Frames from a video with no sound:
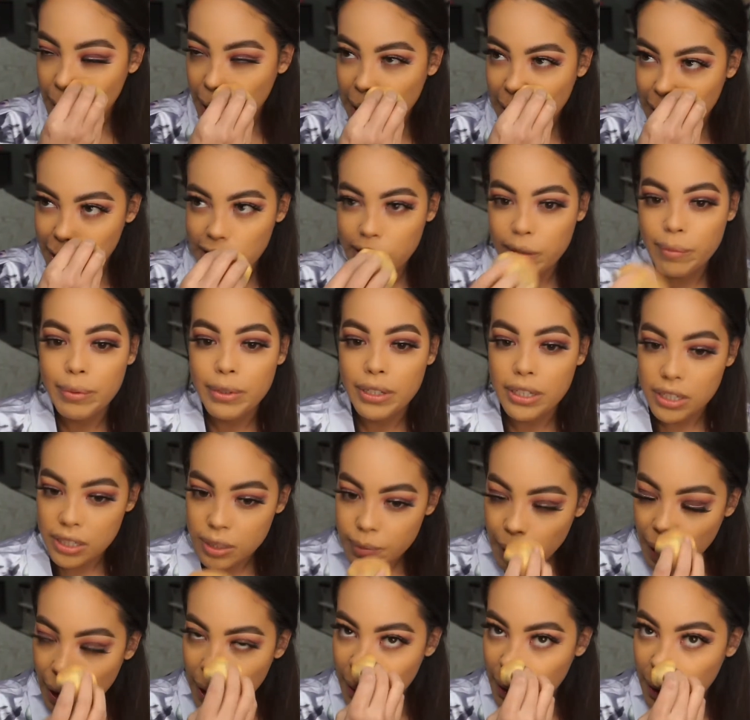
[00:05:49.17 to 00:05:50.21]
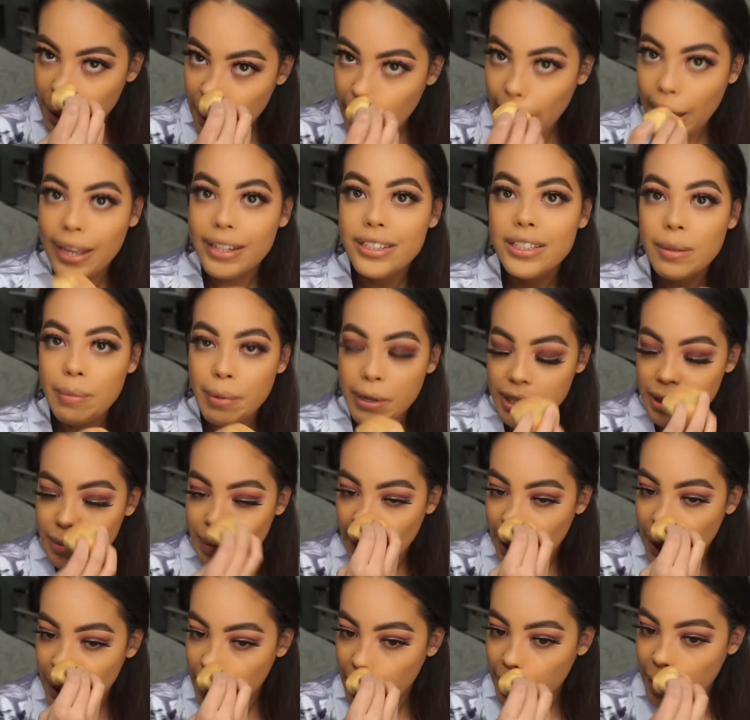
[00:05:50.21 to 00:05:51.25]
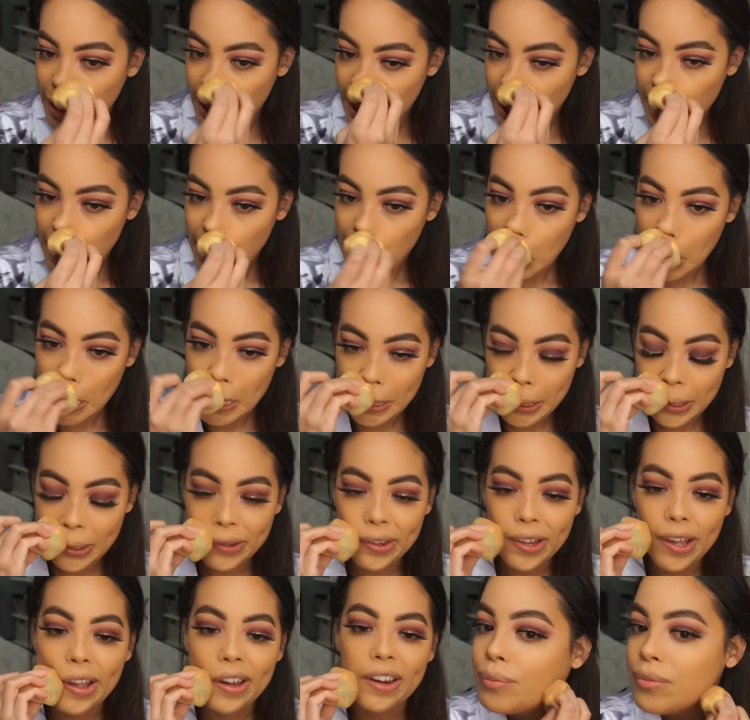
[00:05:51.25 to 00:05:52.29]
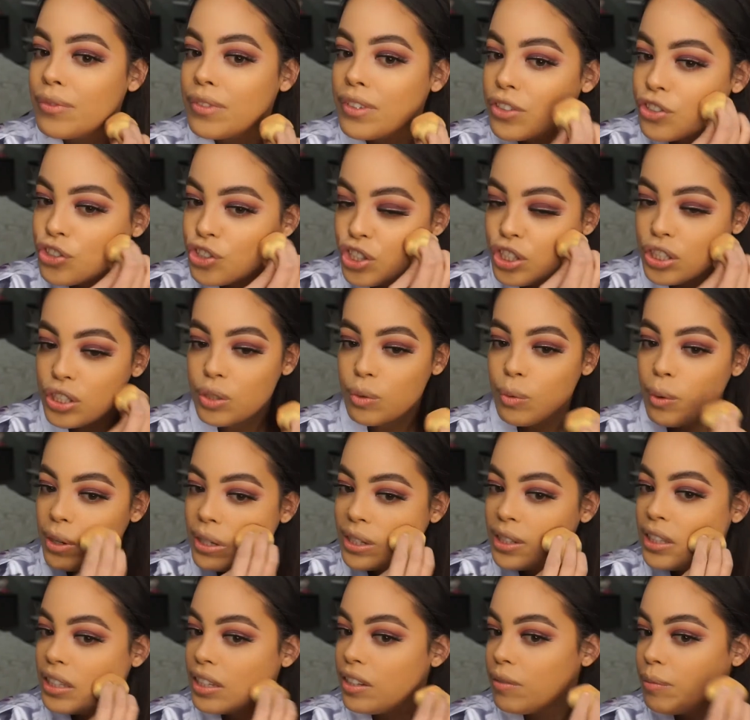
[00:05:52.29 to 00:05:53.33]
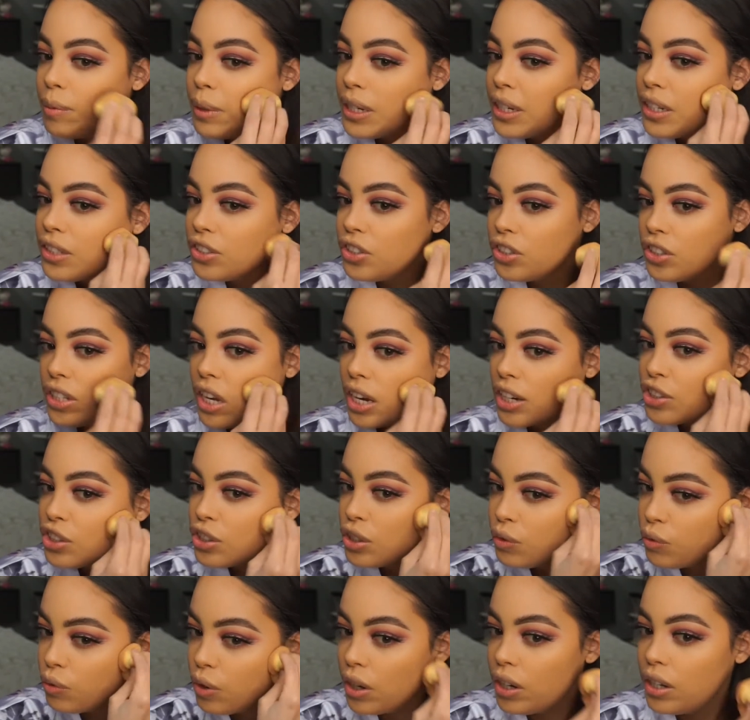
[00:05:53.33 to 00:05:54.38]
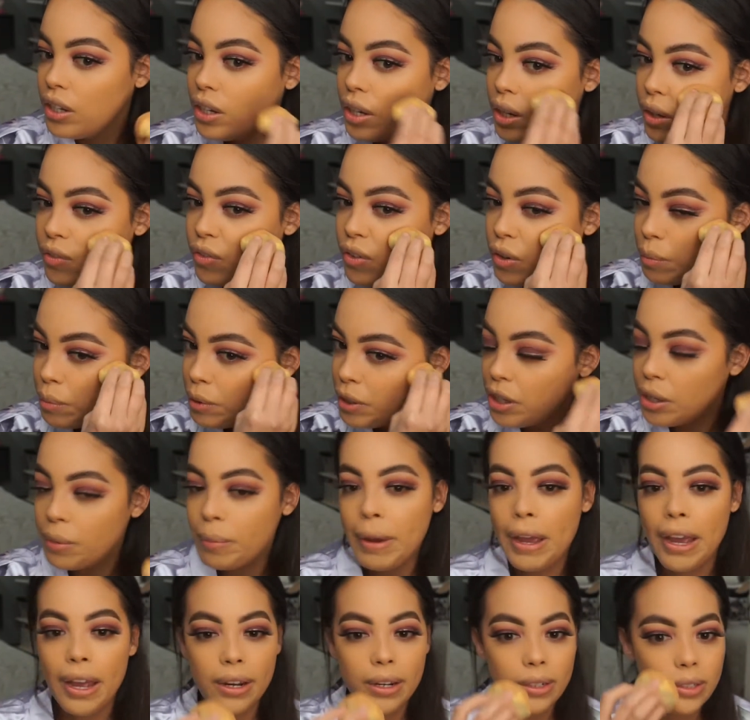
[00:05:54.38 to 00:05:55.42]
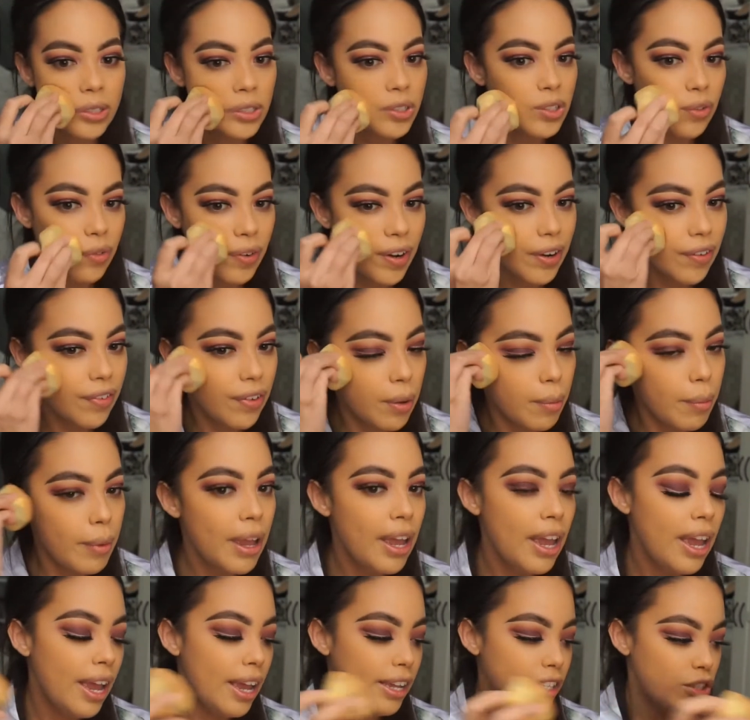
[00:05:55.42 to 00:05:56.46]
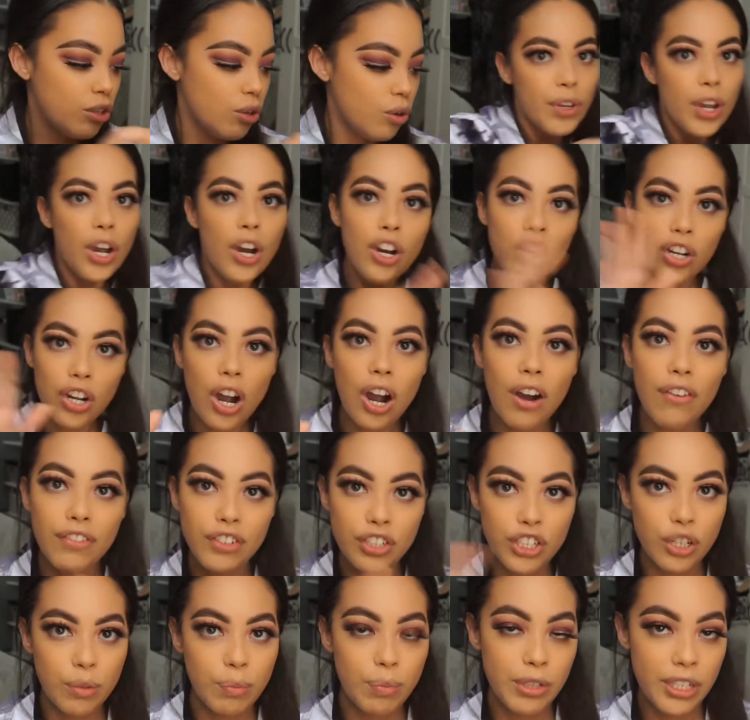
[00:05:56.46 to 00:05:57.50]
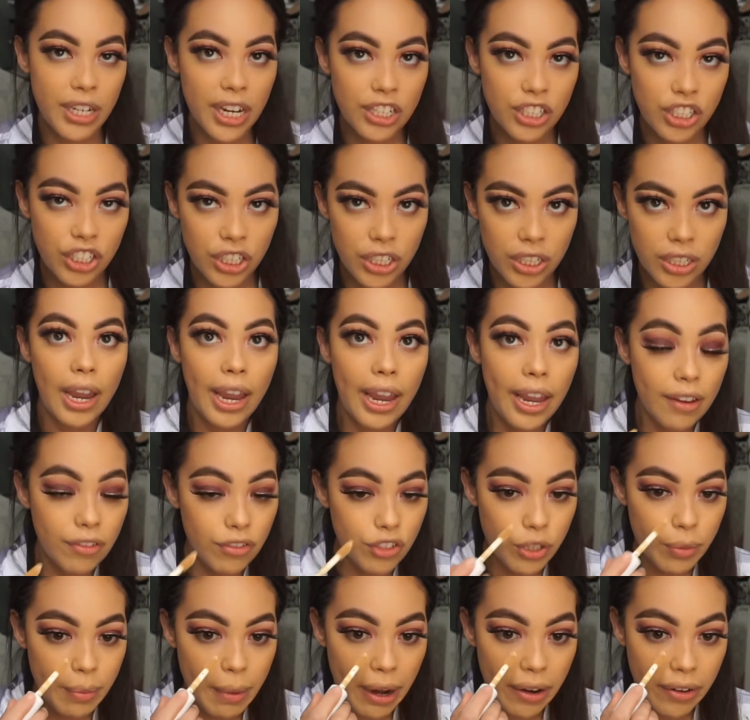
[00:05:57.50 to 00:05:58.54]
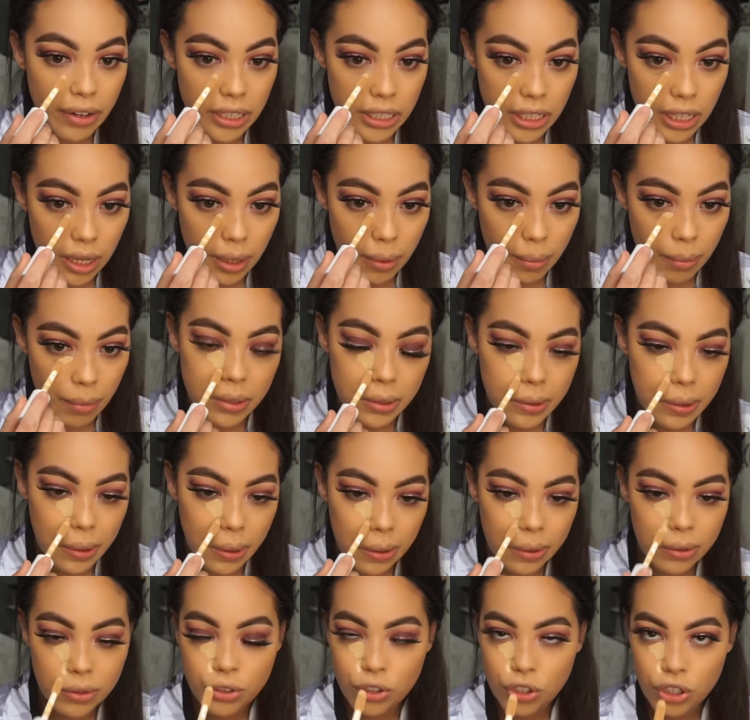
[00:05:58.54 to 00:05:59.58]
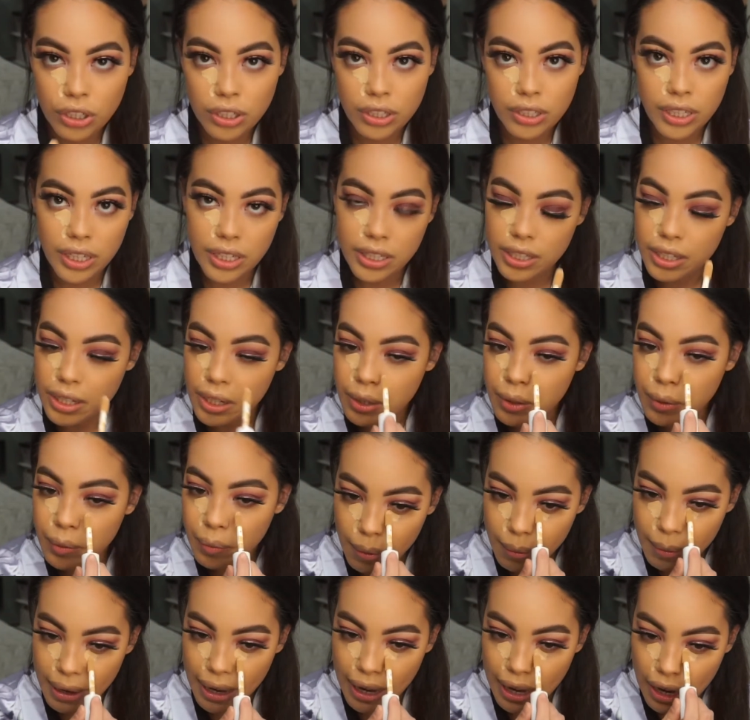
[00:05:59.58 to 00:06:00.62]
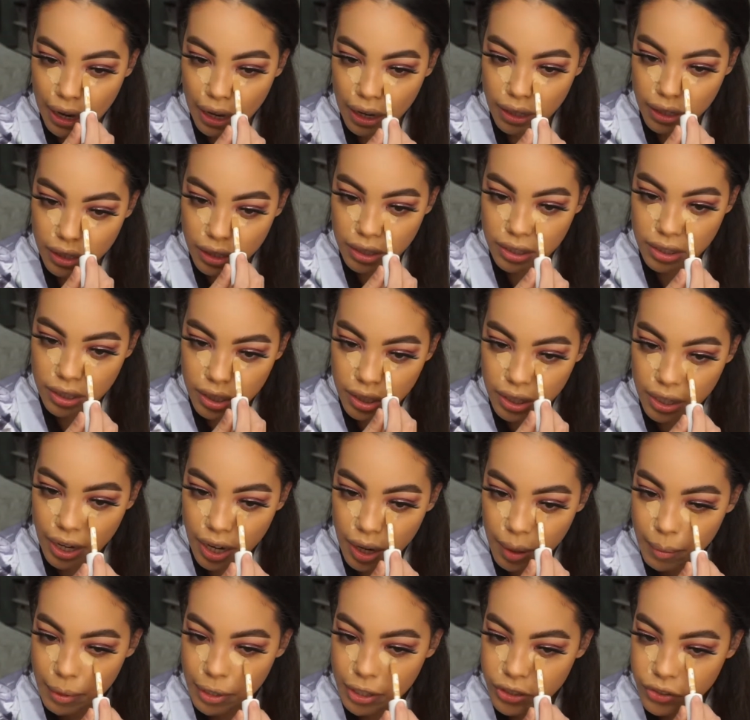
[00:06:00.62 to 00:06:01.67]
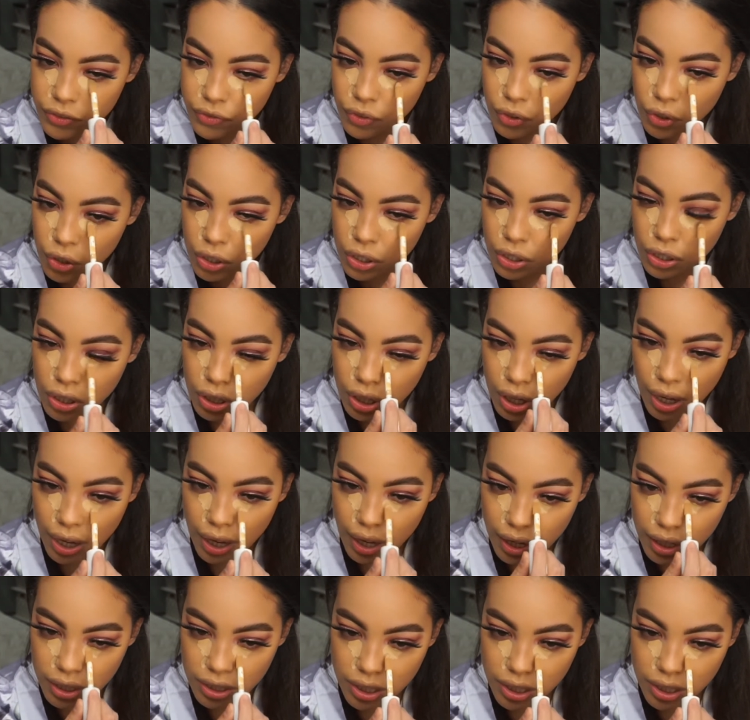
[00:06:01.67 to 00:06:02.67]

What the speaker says: up expiring. So then she doesn't want to leave because she's actually running from Peter Pan. She's afraid of him. So Hook offers her protection if she marries him. So she takes the deal. I didn't care much for Hook and